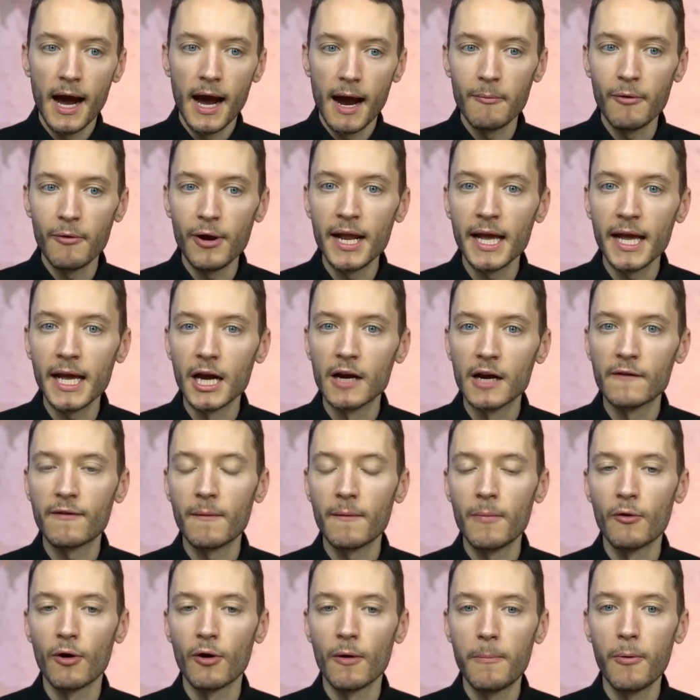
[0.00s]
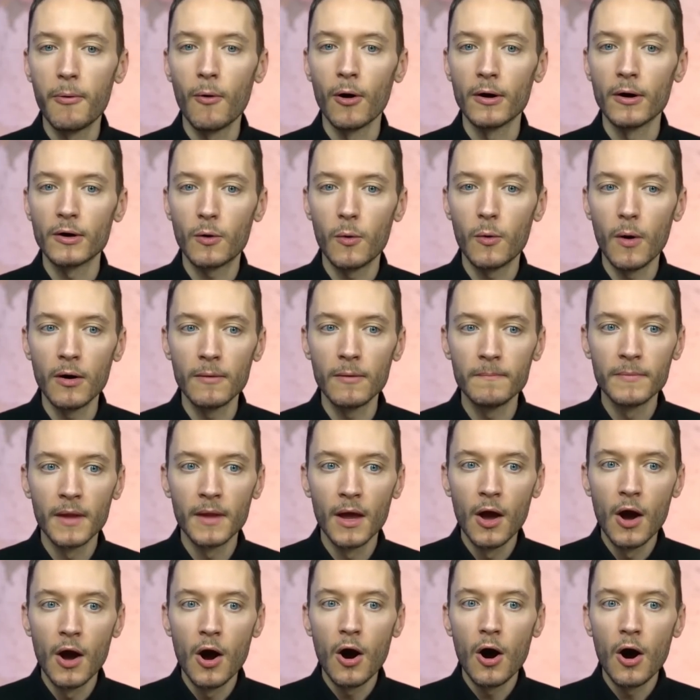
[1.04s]
I'm reading here from the report, quote,
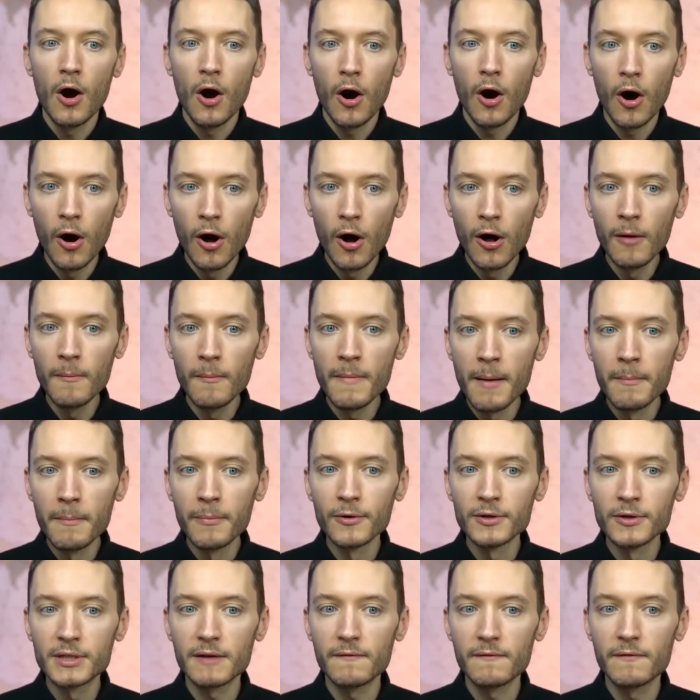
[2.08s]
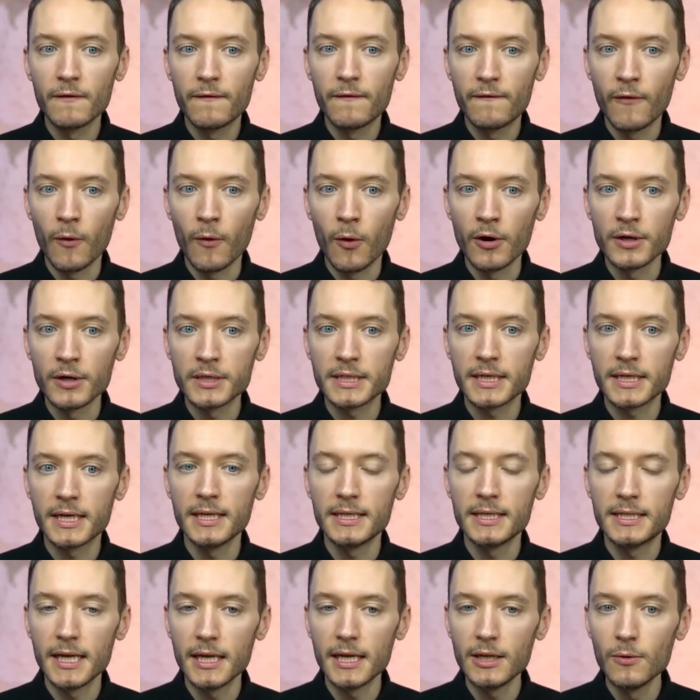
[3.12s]
all members of the force
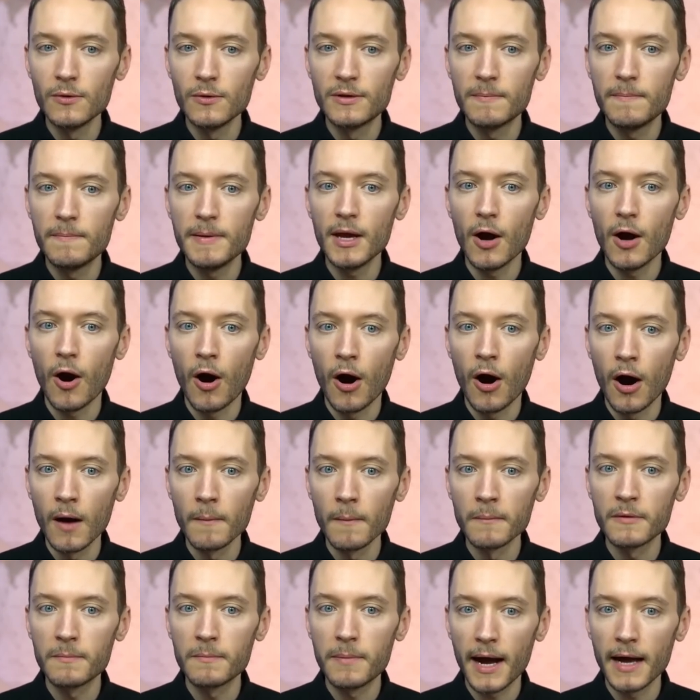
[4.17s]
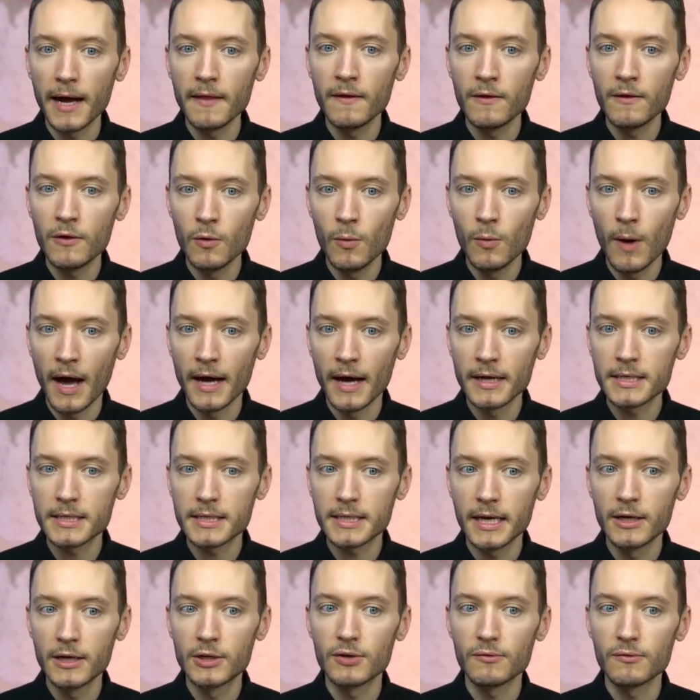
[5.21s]
continued to be armed by the
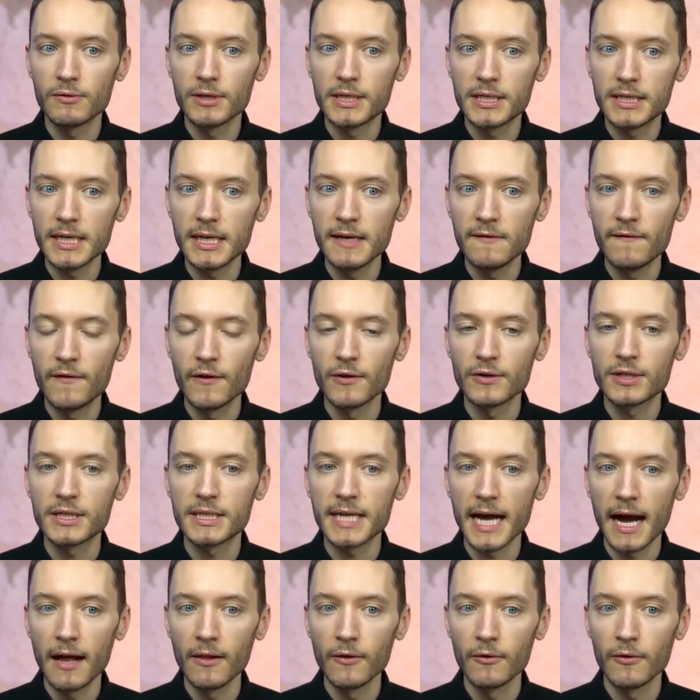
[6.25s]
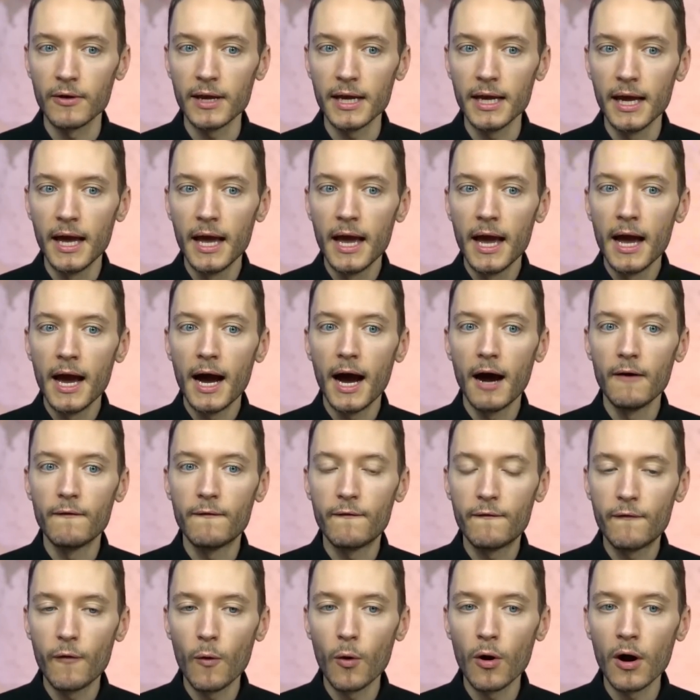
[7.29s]
US and to receive their salary of
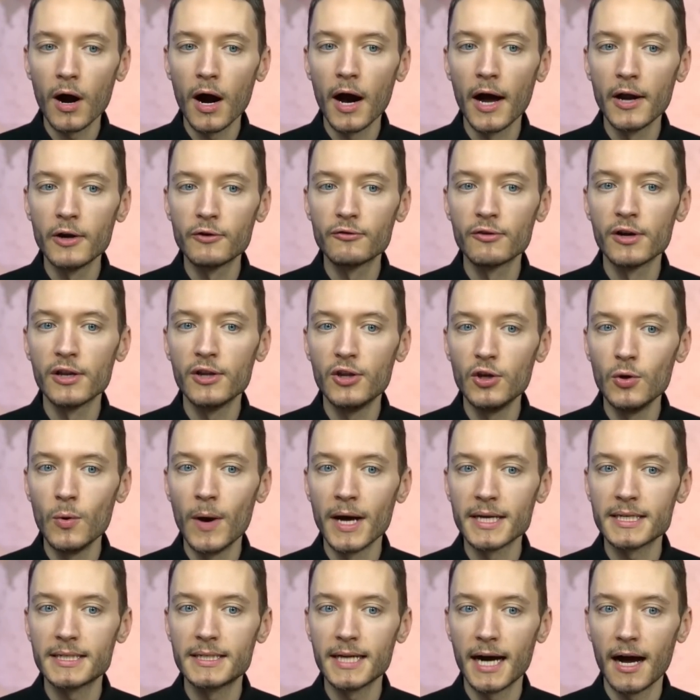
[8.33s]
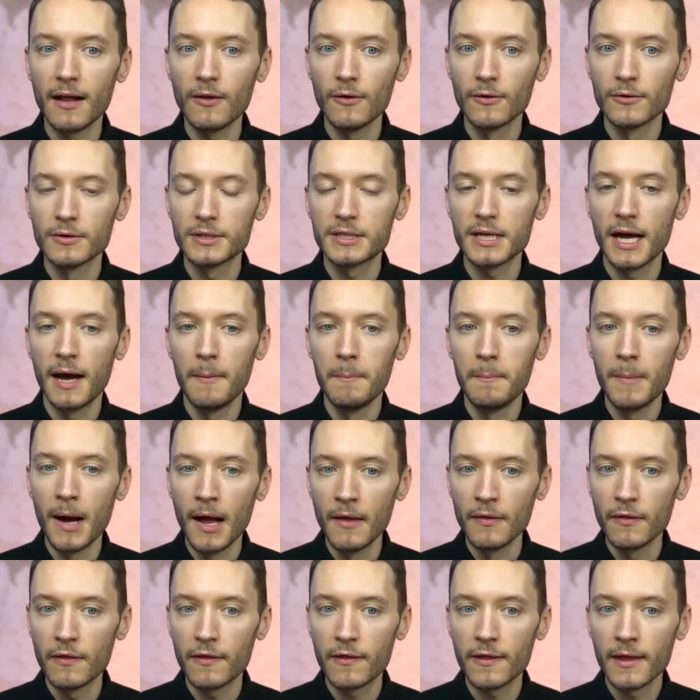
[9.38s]
$400 a
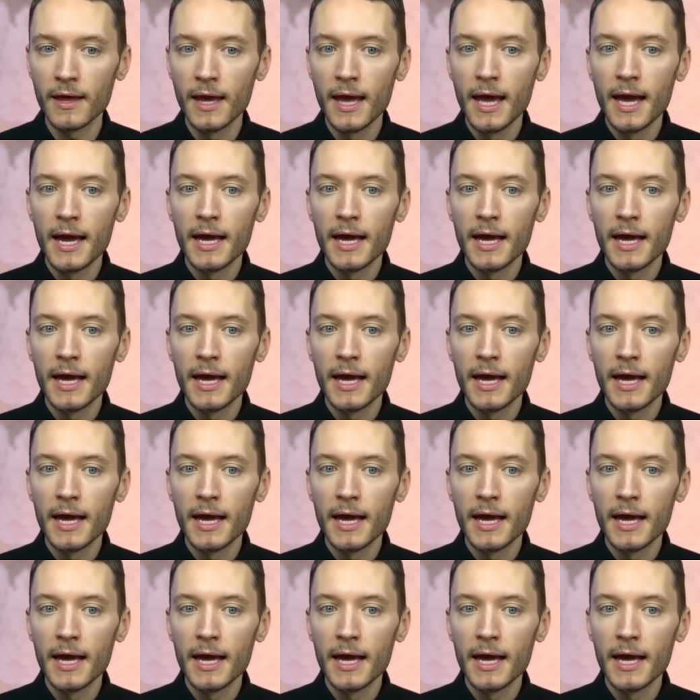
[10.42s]
month,